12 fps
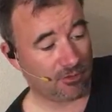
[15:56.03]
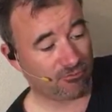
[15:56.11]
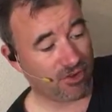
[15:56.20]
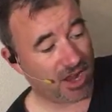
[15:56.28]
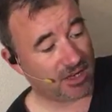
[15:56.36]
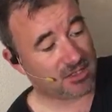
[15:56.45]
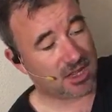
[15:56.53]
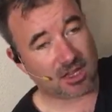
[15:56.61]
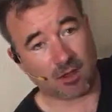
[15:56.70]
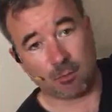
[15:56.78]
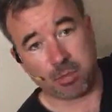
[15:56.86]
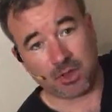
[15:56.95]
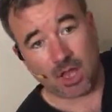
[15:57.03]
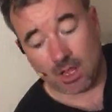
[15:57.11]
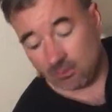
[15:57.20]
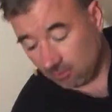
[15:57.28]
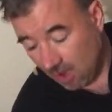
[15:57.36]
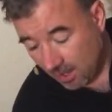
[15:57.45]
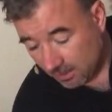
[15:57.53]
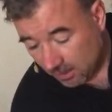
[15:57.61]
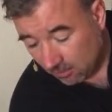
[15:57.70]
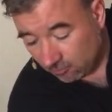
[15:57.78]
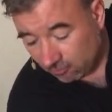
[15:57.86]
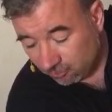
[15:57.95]
red is like a blood red, and
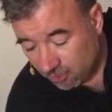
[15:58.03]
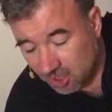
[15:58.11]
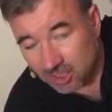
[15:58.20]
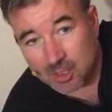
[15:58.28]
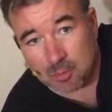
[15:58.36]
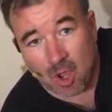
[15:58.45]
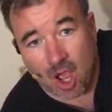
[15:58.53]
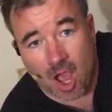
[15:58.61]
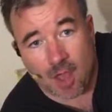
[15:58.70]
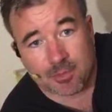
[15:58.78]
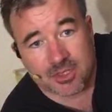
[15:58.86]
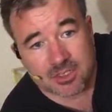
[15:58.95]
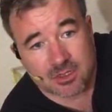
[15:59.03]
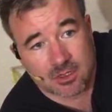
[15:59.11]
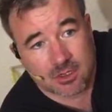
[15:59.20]
it really pops.